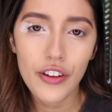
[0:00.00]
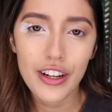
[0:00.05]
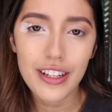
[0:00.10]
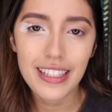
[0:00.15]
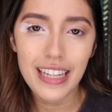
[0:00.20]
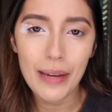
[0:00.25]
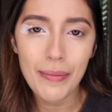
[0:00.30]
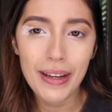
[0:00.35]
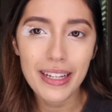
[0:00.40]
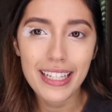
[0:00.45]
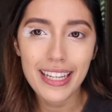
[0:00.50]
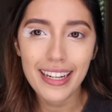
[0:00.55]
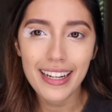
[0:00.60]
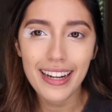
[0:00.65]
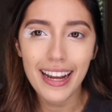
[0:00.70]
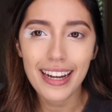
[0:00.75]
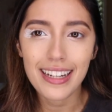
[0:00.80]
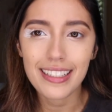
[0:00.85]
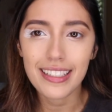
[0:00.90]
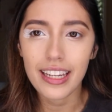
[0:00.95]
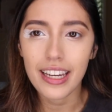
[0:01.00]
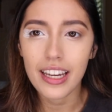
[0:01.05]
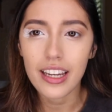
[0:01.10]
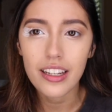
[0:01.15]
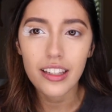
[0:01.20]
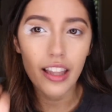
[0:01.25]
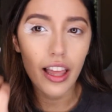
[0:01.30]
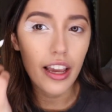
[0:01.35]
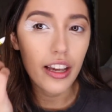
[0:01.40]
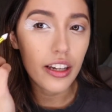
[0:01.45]
First time I did it, I
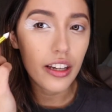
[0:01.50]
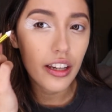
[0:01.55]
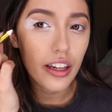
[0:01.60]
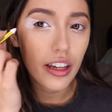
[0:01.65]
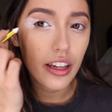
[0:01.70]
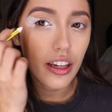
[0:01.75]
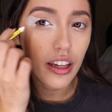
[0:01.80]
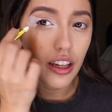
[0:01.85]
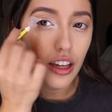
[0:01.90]
did like